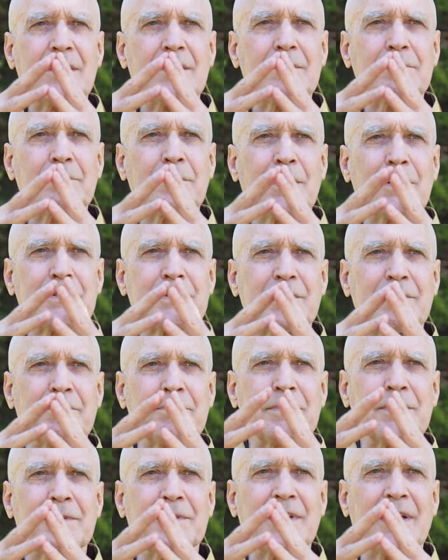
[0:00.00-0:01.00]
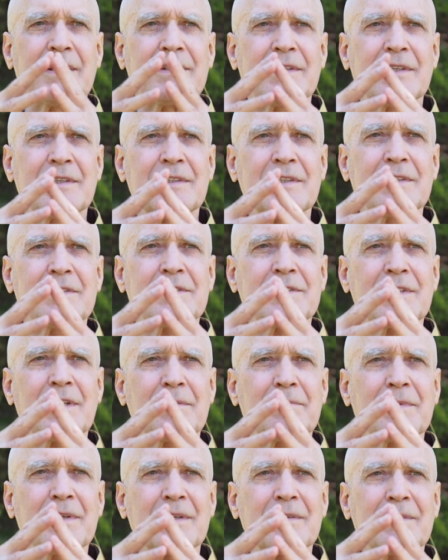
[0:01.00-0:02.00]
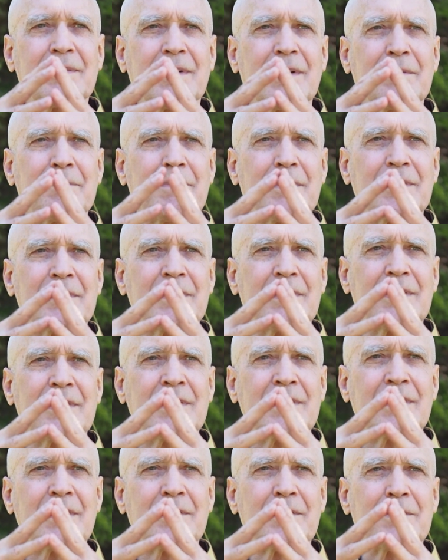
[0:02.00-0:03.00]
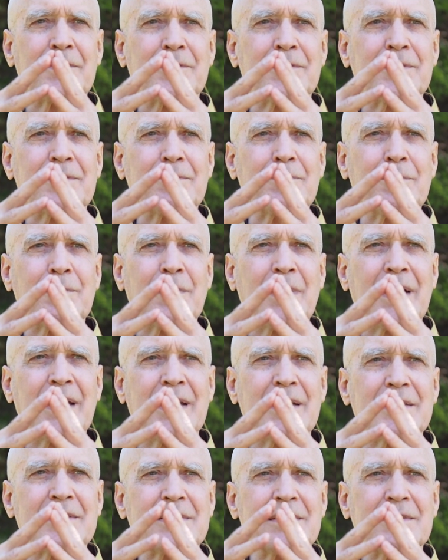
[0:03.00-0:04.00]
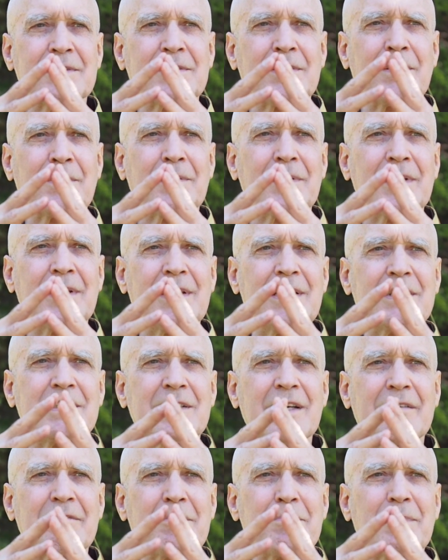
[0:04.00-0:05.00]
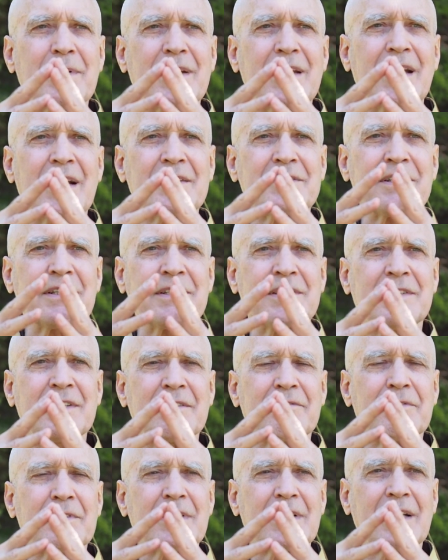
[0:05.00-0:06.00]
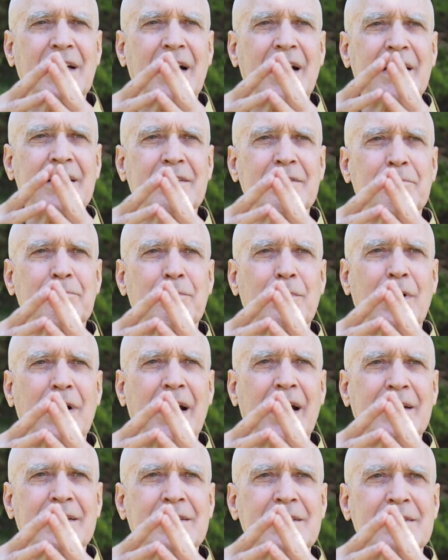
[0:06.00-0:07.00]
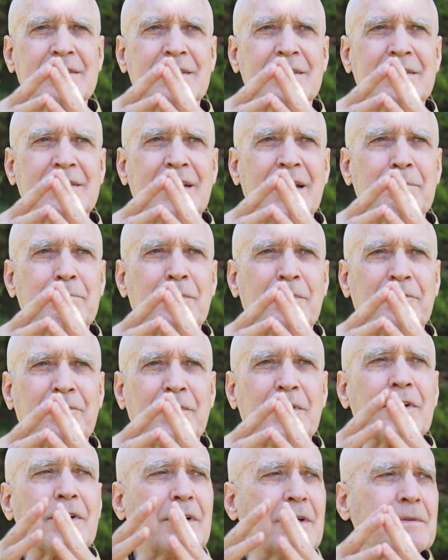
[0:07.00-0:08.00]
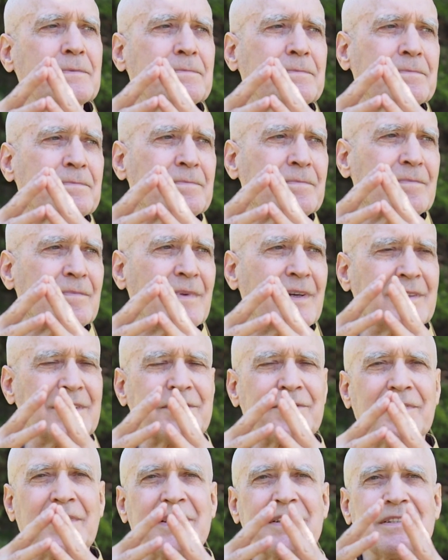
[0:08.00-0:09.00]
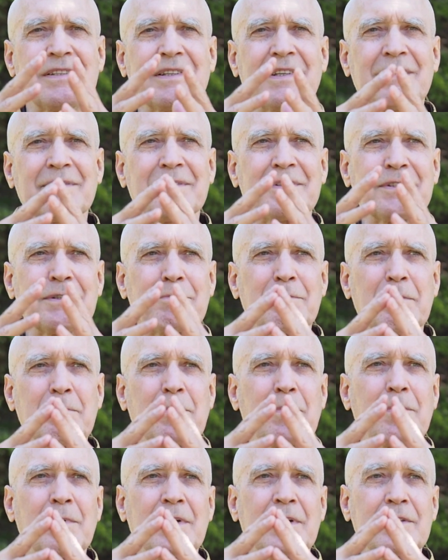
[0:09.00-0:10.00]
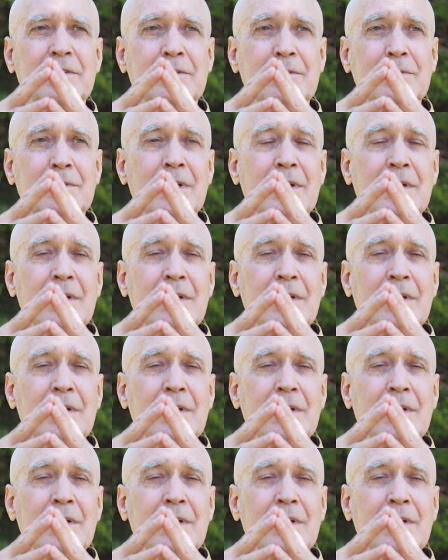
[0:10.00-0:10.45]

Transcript: most of them did that. Then there's some that come in other ways. So everybody has a different kind of practice that they prefer. Now let's face it. I mean, some people want to do,